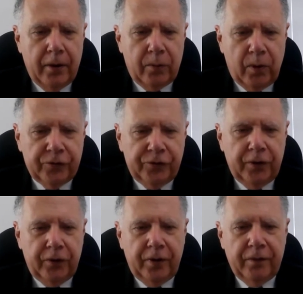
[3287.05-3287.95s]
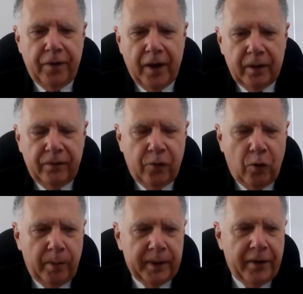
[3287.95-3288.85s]
The Russians have found a
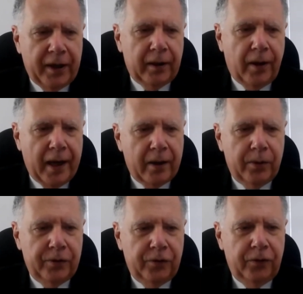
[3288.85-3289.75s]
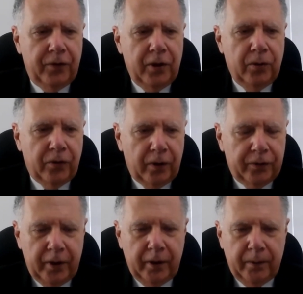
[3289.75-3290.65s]
formula they like, which is to use
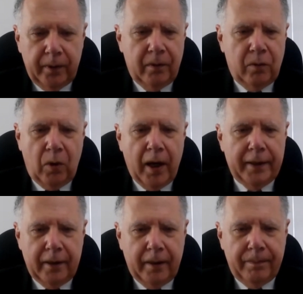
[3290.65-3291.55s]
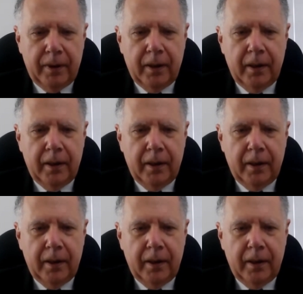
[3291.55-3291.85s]
artillery to grind up